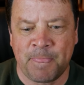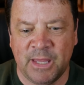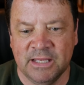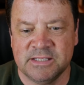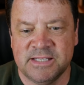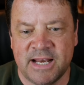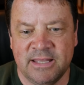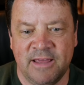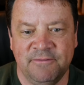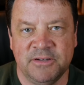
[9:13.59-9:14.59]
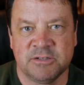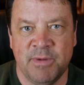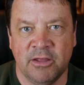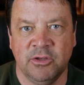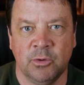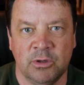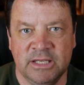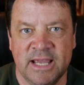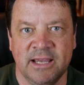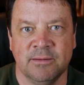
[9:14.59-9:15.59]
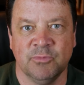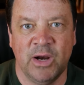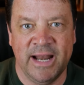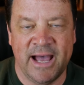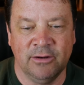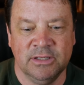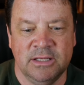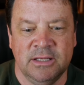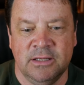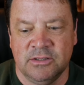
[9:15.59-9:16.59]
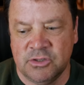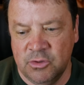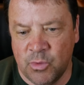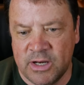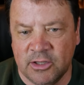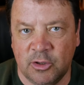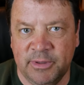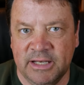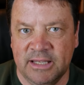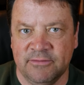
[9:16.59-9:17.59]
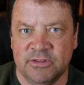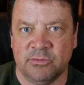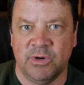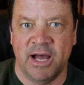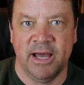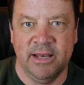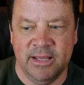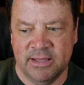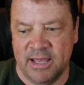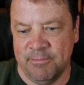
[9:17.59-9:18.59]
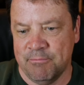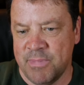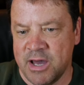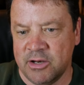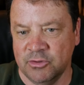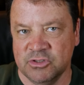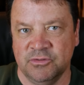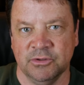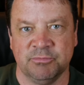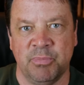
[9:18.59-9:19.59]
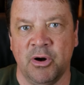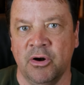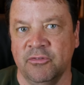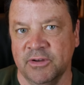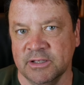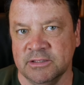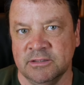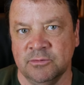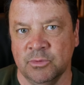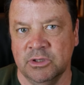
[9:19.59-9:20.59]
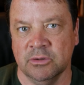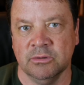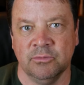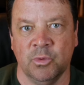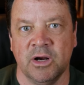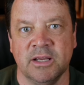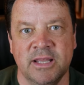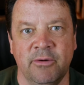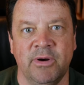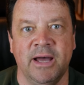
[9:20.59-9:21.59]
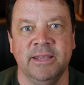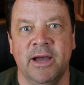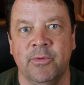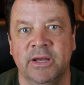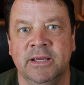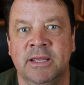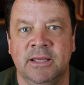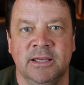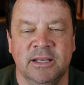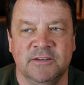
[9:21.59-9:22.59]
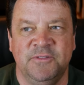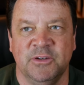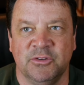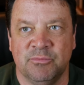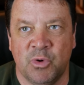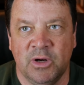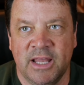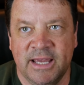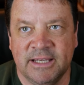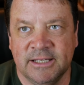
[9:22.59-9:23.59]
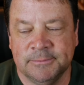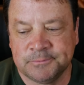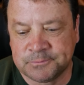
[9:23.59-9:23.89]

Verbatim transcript: get set in that fish mouth. You don't want to yank them right out. So you want a little bit of give in the rod, and that mono just feels perfect when you're working that rod that way. It feels more like a